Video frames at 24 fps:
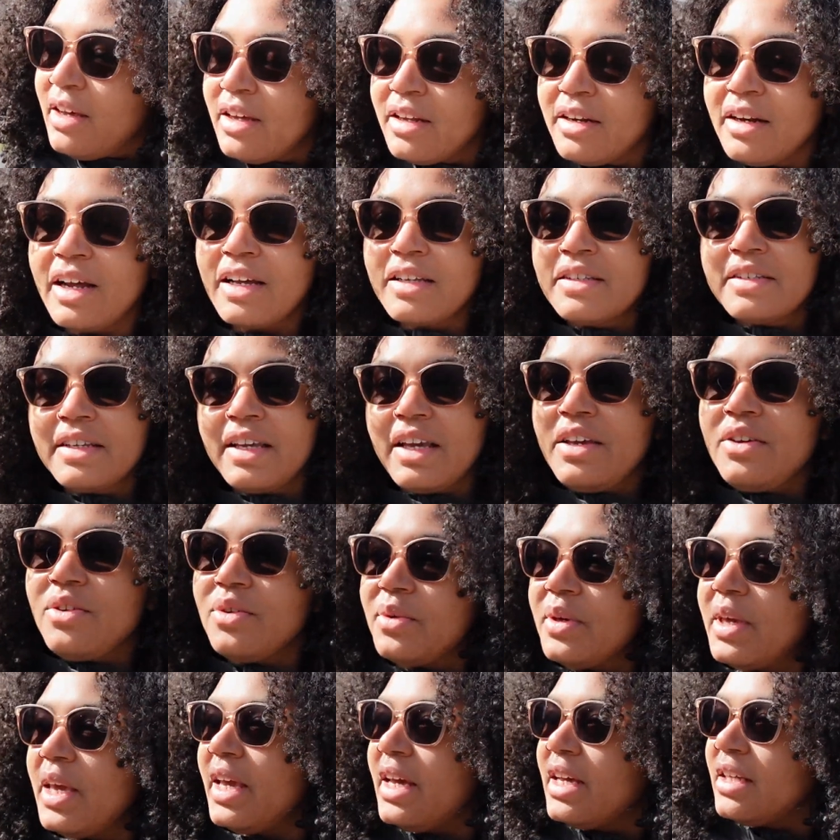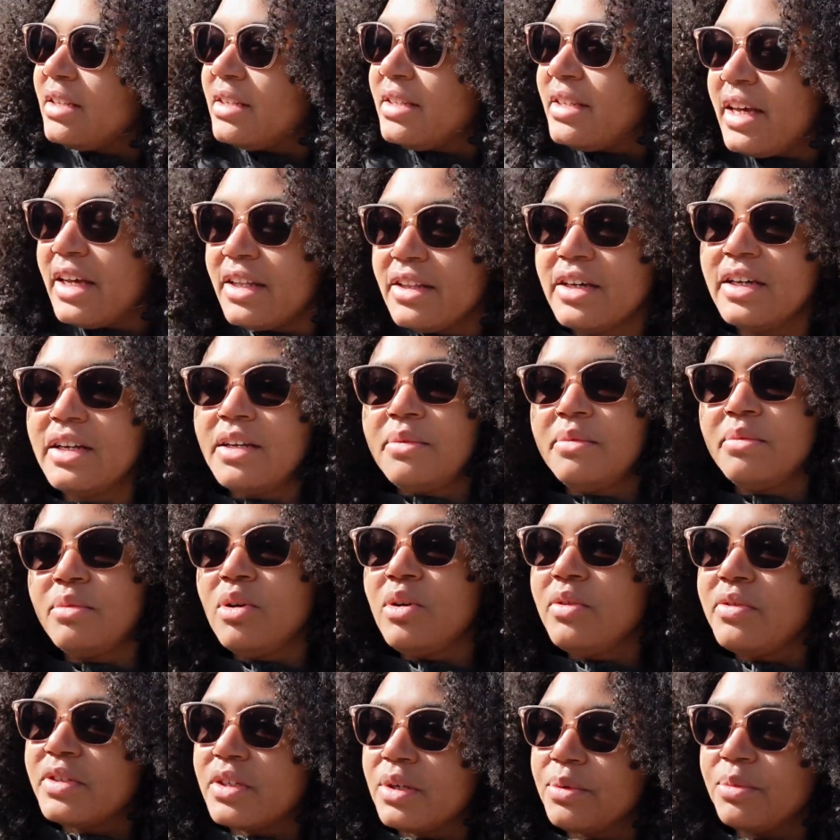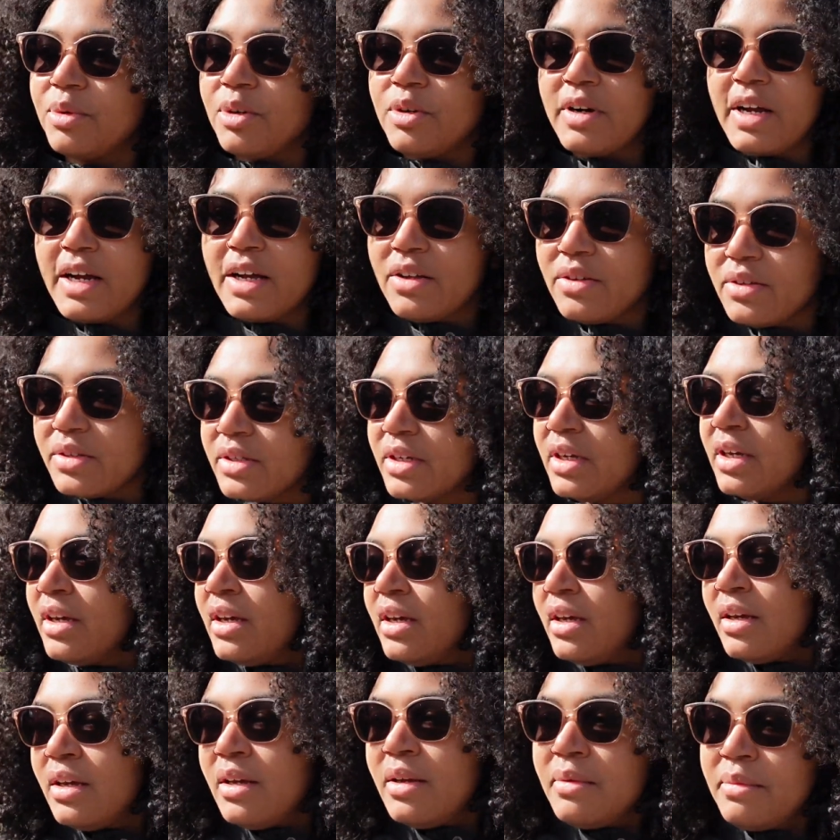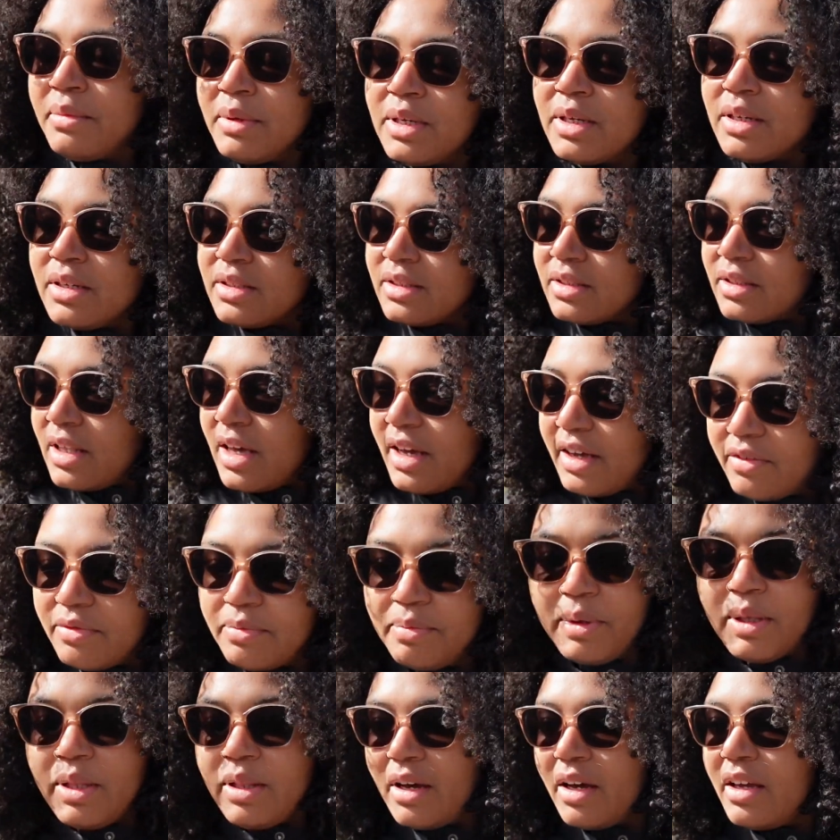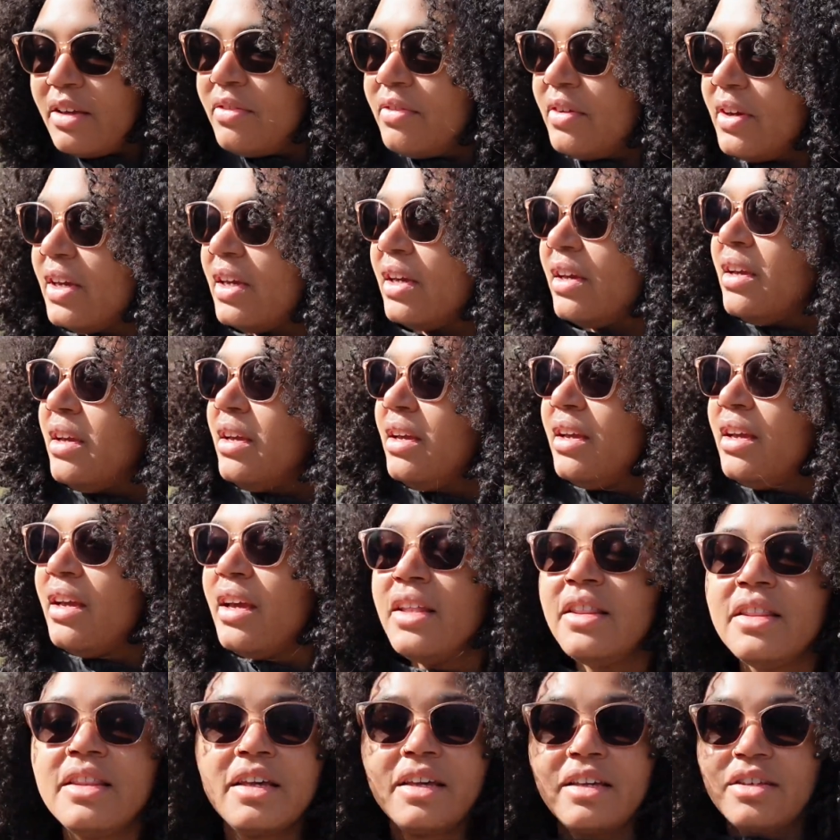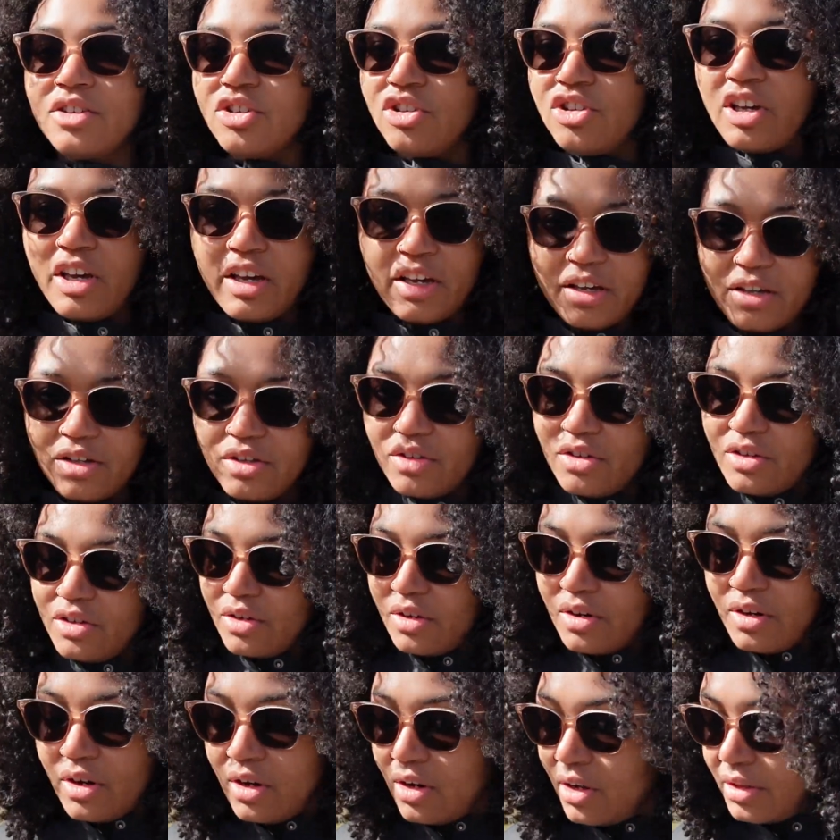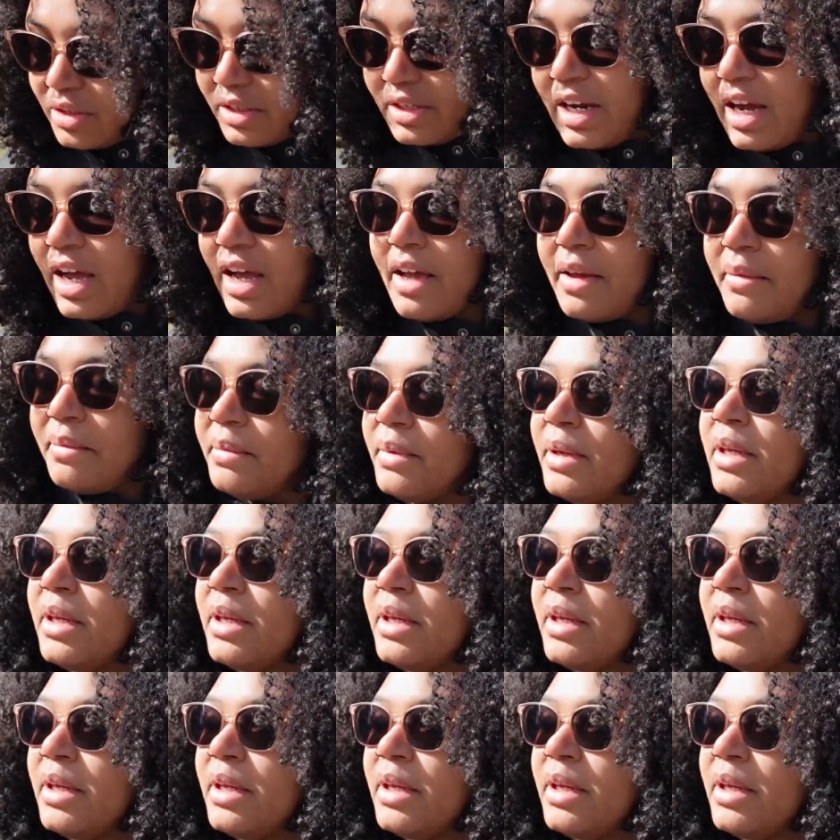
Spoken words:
Not saying you can't sell it and move somewhere else, because life be lifing and things change all the time.